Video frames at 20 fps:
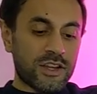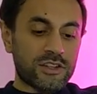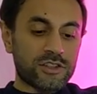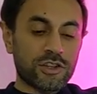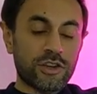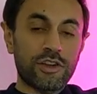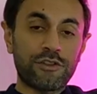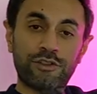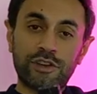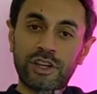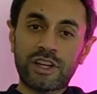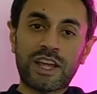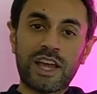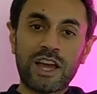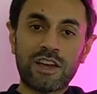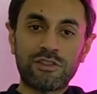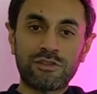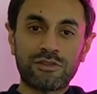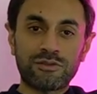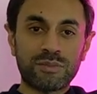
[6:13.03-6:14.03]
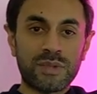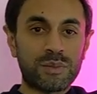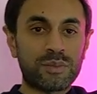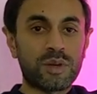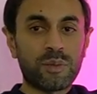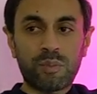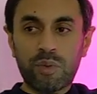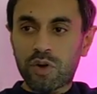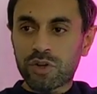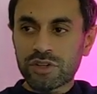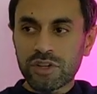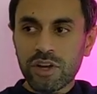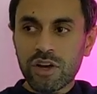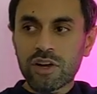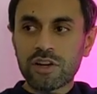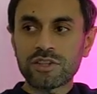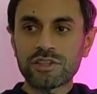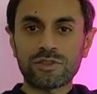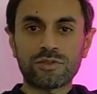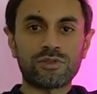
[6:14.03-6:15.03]
So if you're going to have maybe a
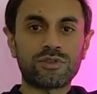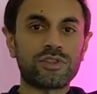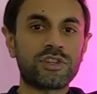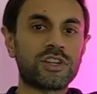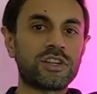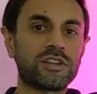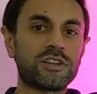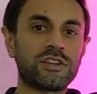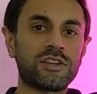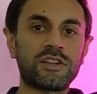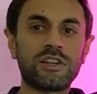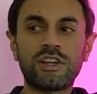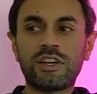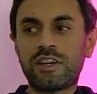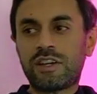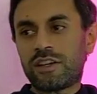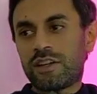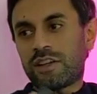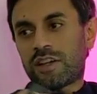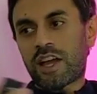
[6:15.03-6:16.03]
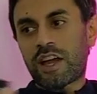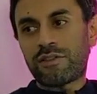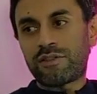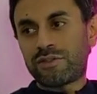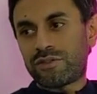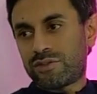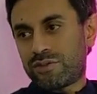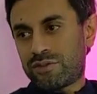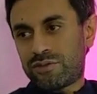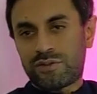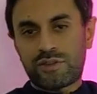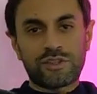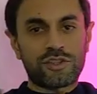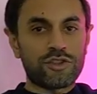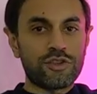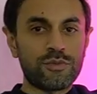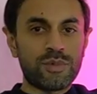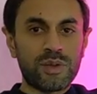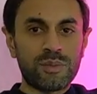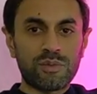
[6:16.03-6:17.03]
podcast, or you're going to have
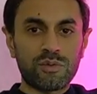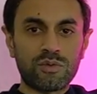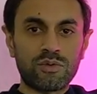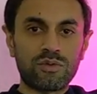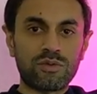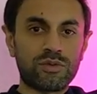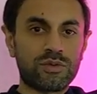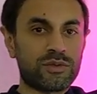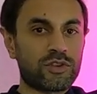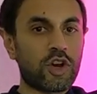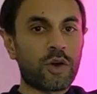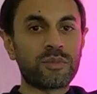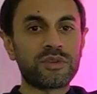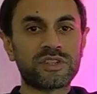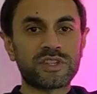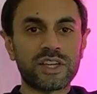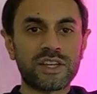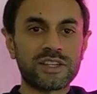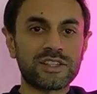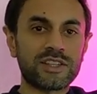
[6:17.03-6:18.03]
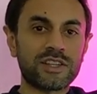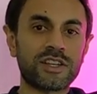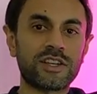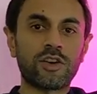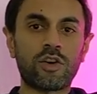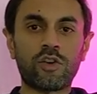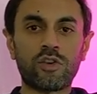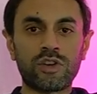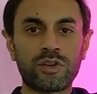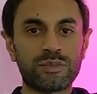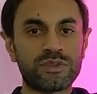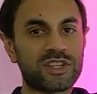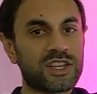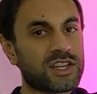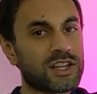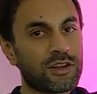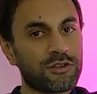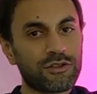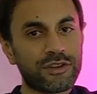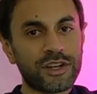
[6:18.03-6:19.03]
2 people commentating on a
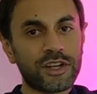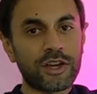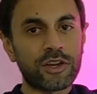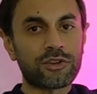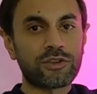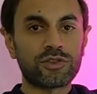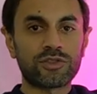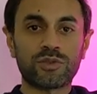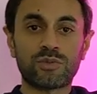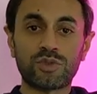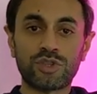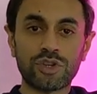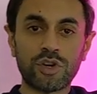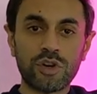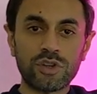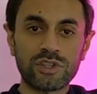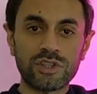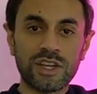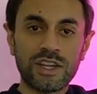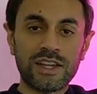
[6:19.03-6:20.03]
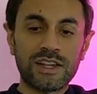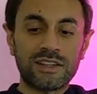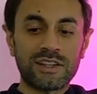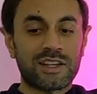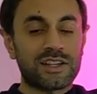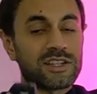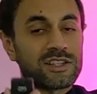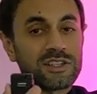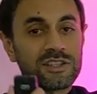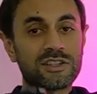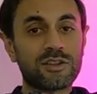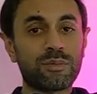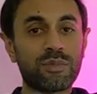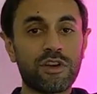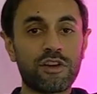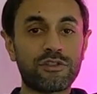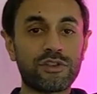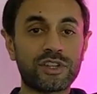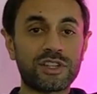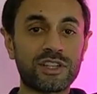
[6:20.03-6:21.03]
particular video or some shots, then this is the
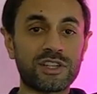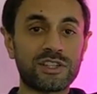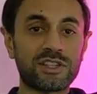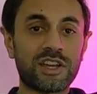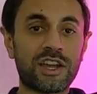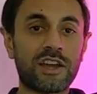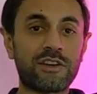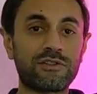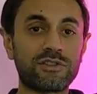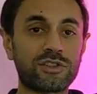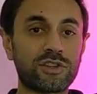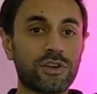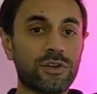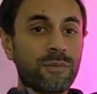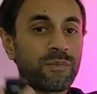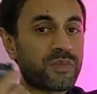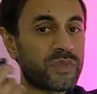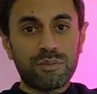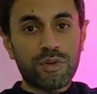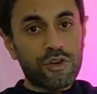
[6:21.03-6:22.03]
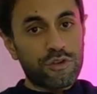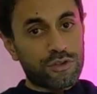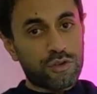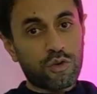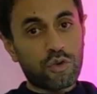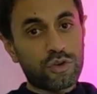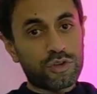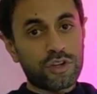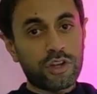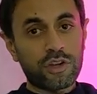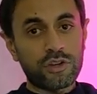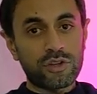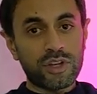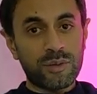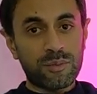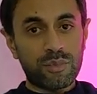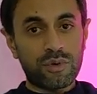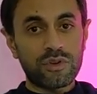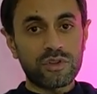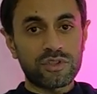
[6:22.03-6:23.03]
perfect thing to have. So both audio
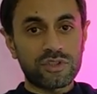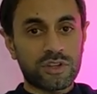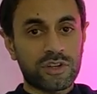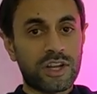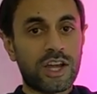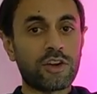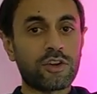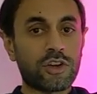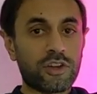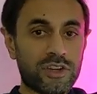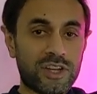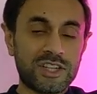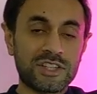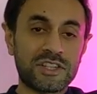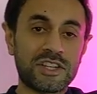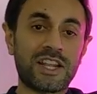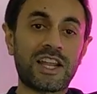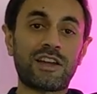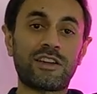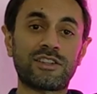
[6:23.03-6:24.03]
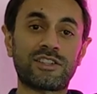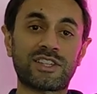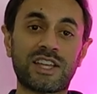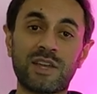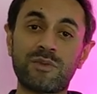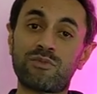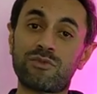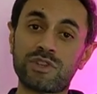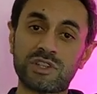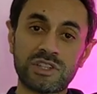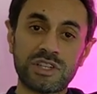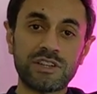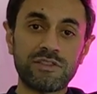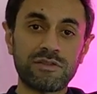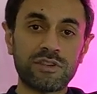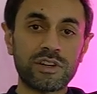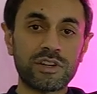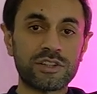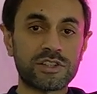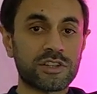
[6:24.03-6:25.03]
inputs are now going into that same
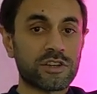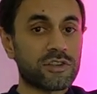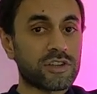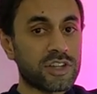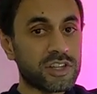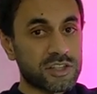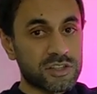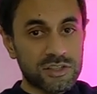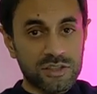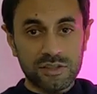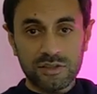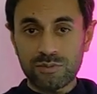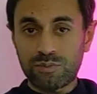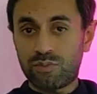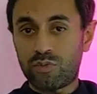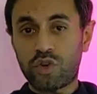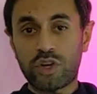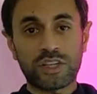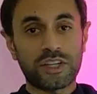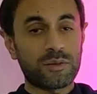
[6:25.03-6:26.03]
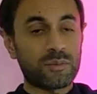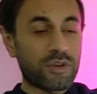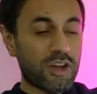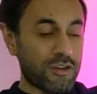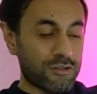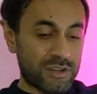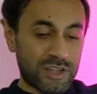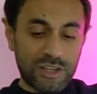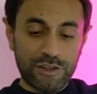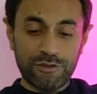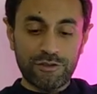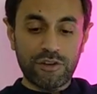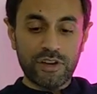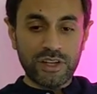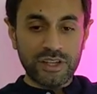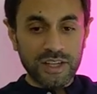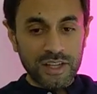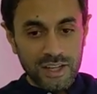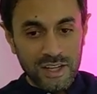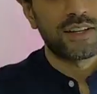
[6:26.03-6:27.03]
receiver, so it's working perfectly fine.